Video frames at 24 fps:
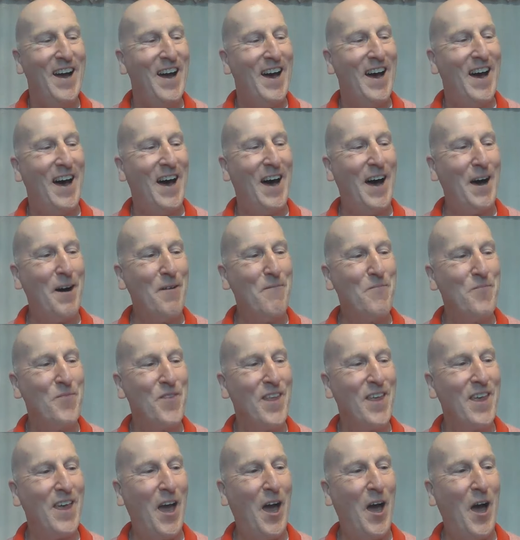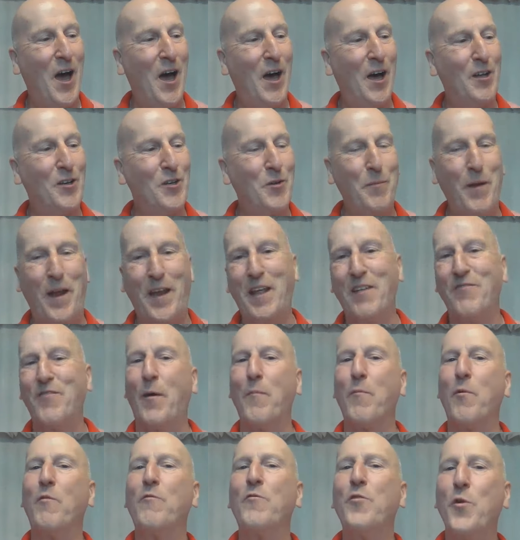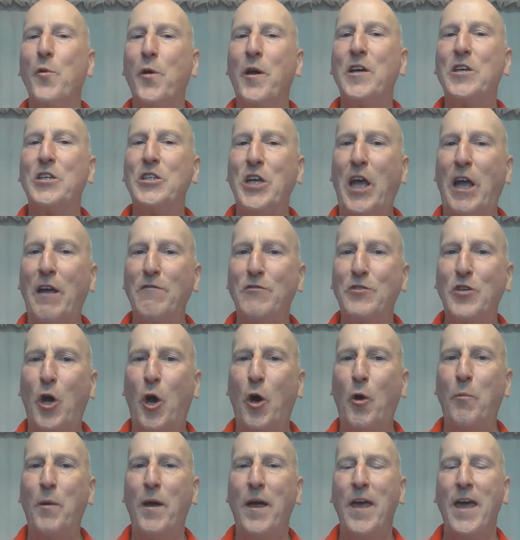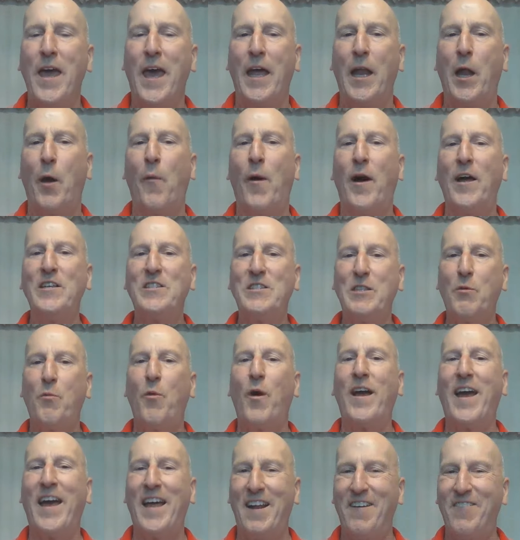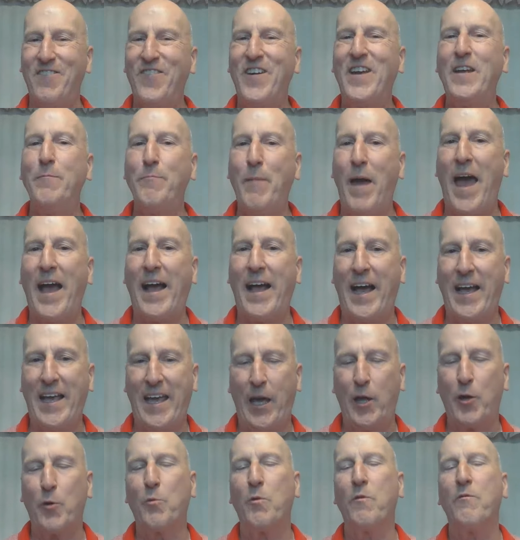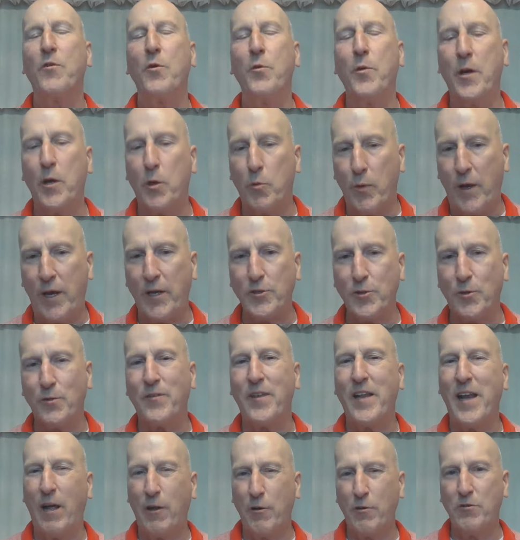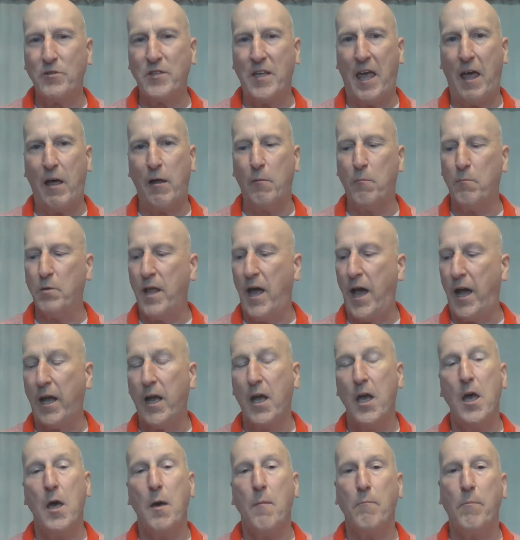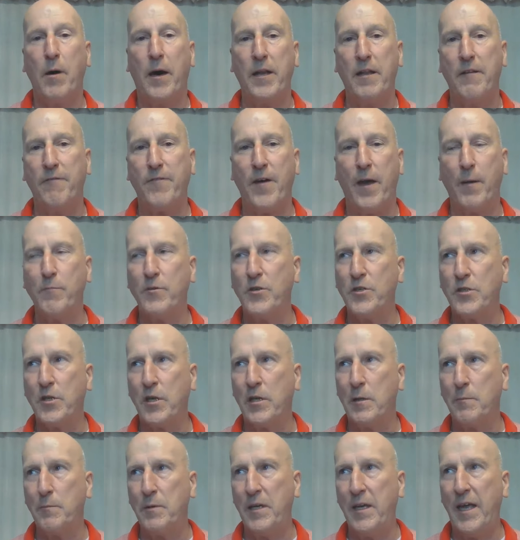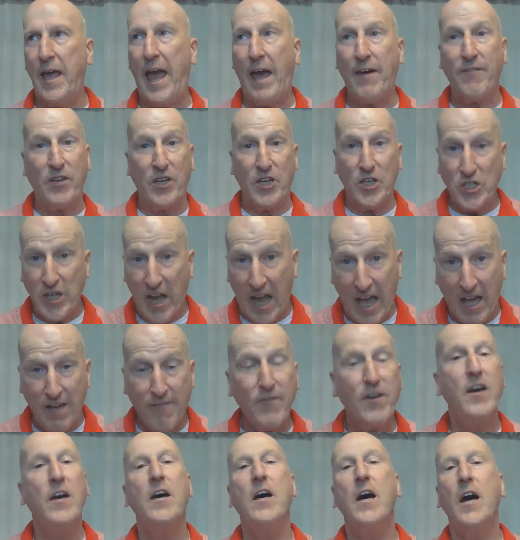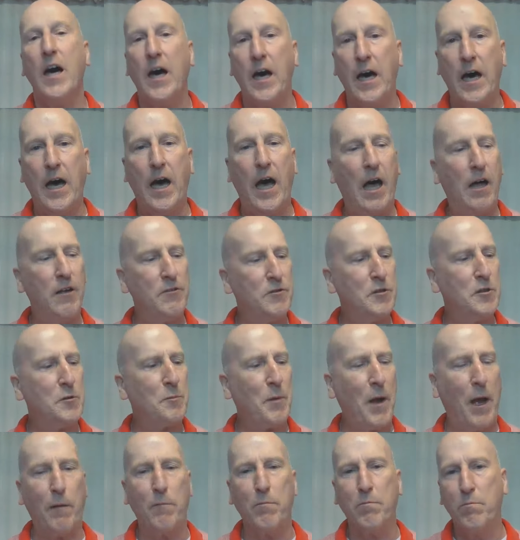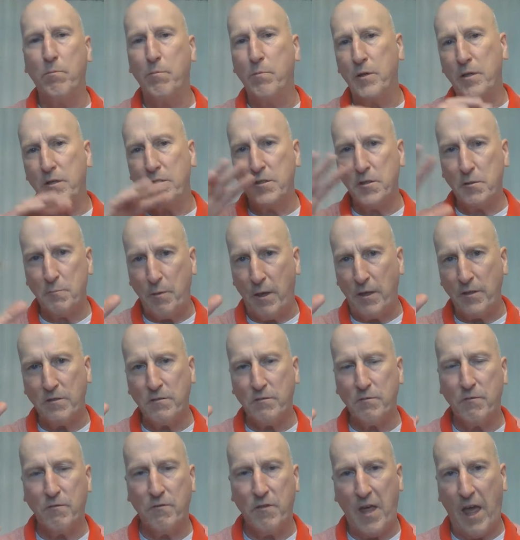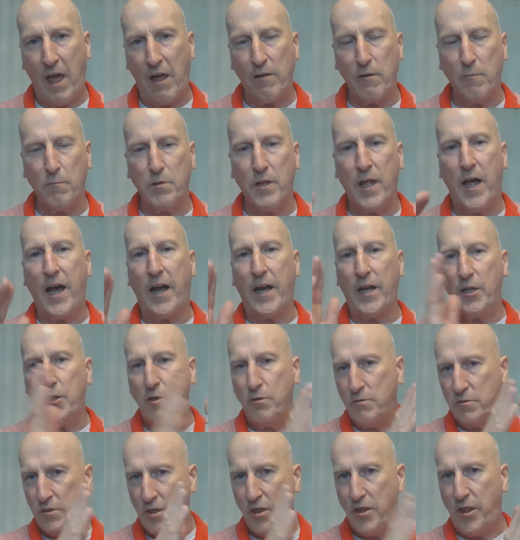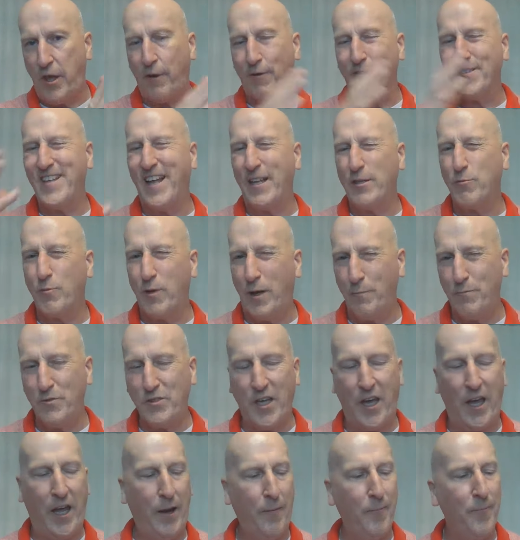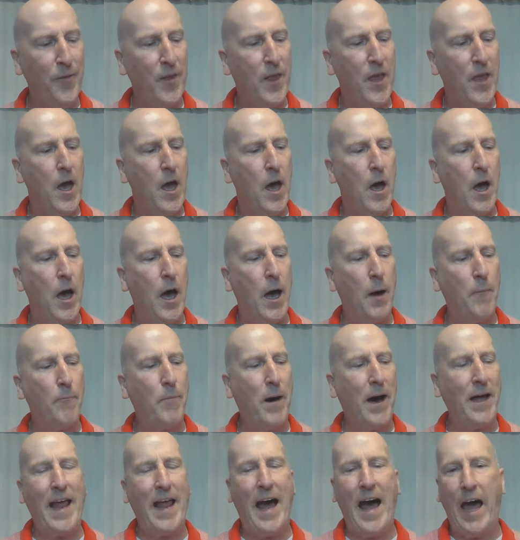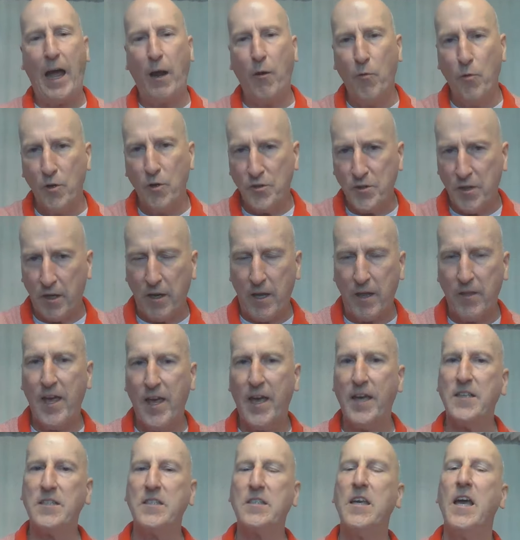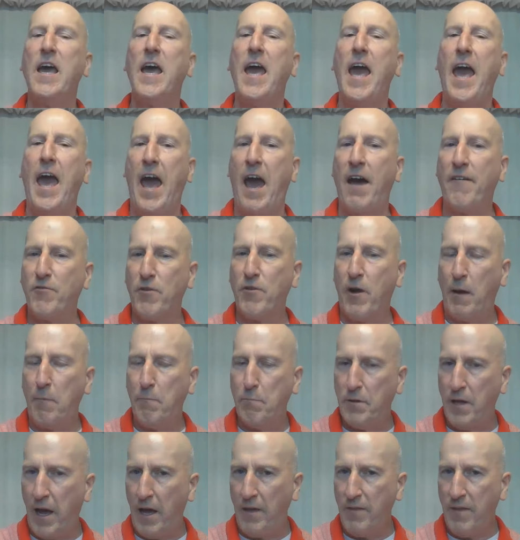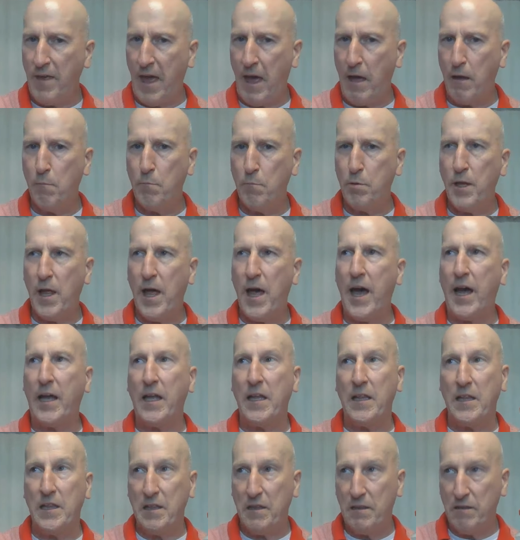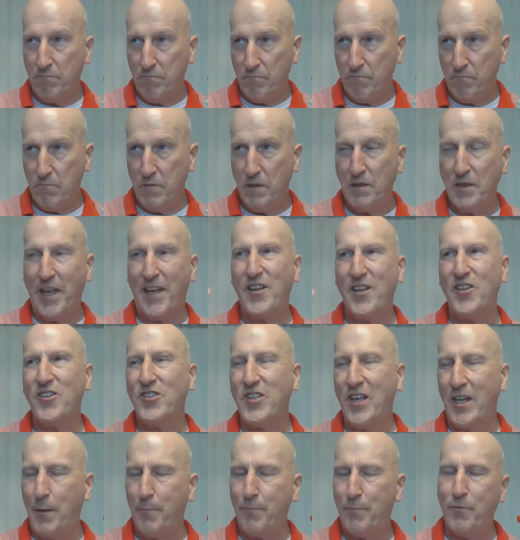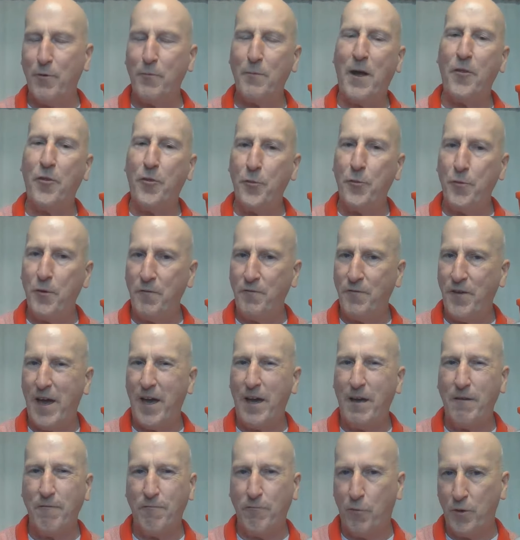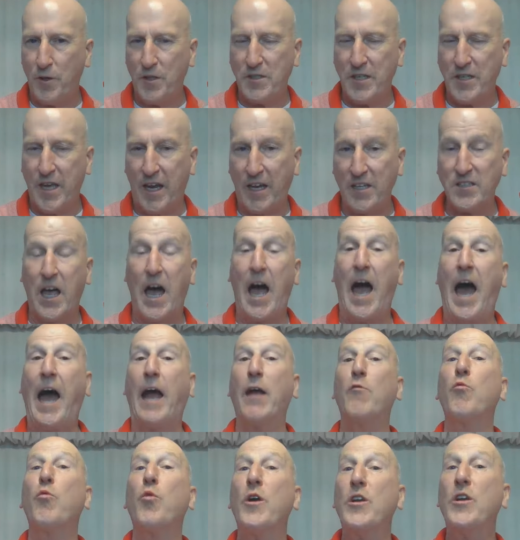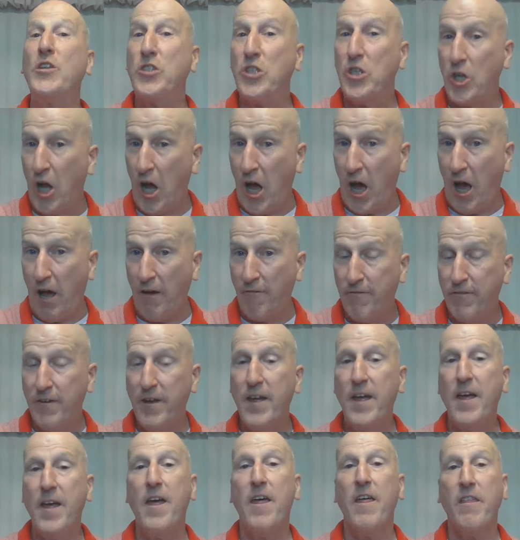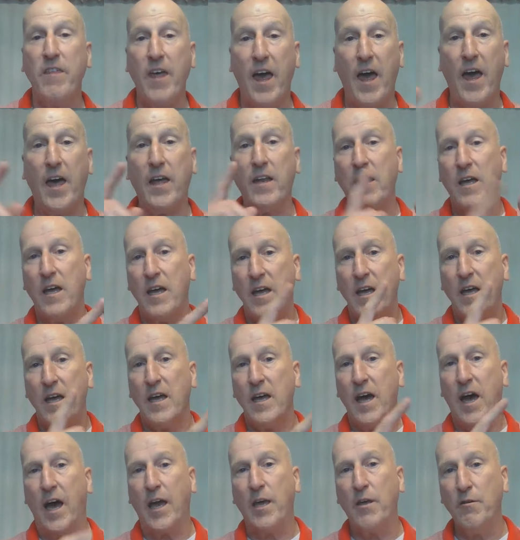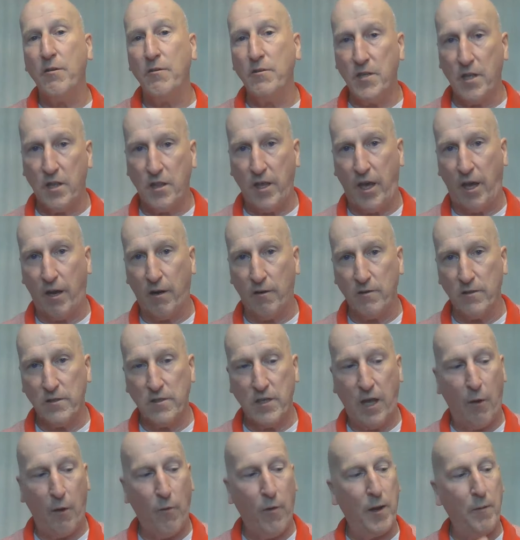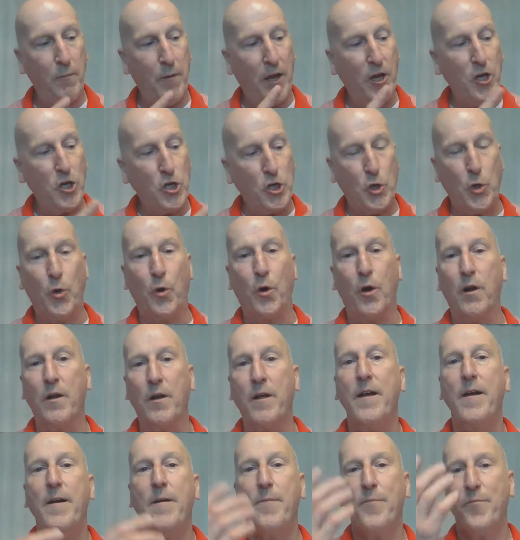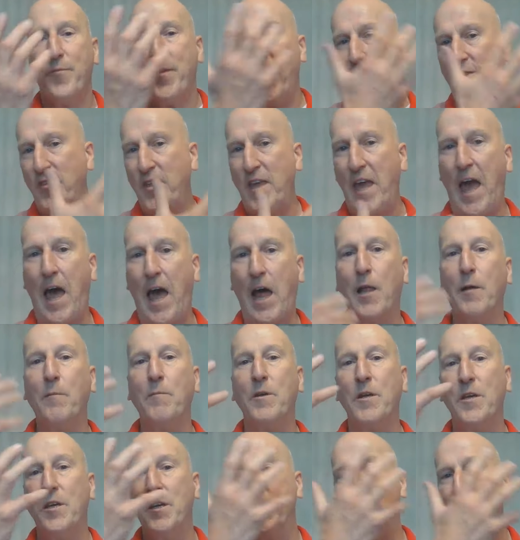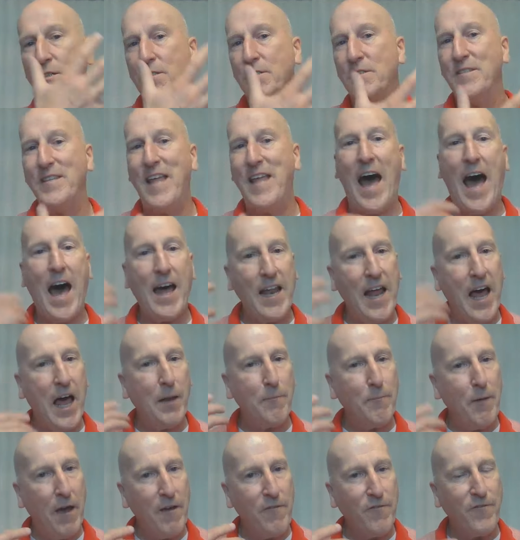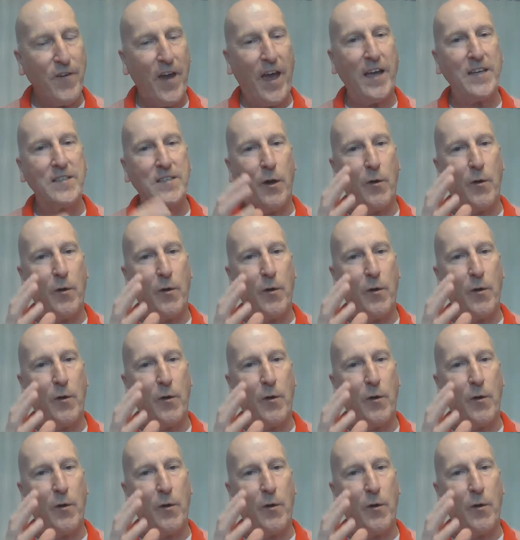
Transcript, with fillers: Depending if I'm reviewing a shave soap and I want to see what kind of feedback I get, or reviewing a razor, then I'll use the alum block. But if I'm just going to be having a shave, I'll just probably dispense of the alum block and use the Thayer's. That's what I'm saying. But I will tell you this, after I apply the alum block and let it set up for about 35, 40 seconds, I rinse it off. Then I use the Thayer's. I want to make sure that the alum is not on my face.